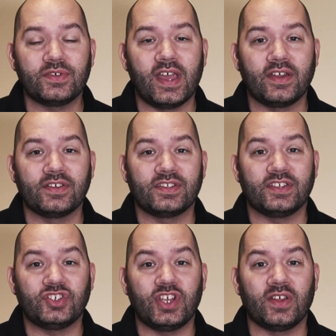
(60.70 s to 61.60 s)
creators
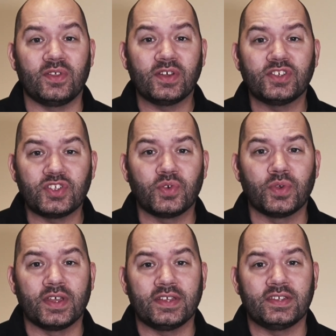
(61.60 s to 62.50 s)
to share their
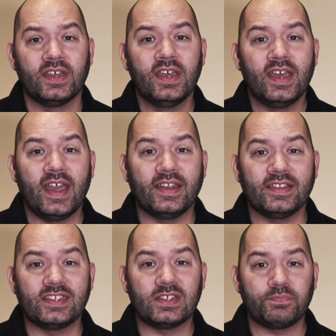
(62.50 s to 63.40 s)
stories and
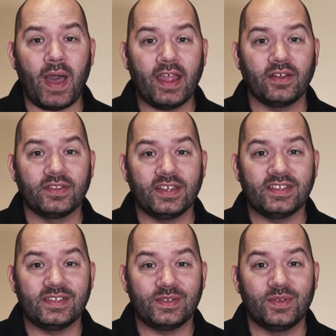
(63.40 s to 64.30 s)
inspire
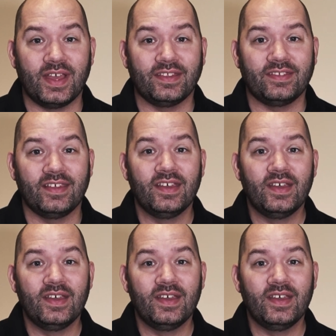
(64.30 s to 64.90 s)
these students.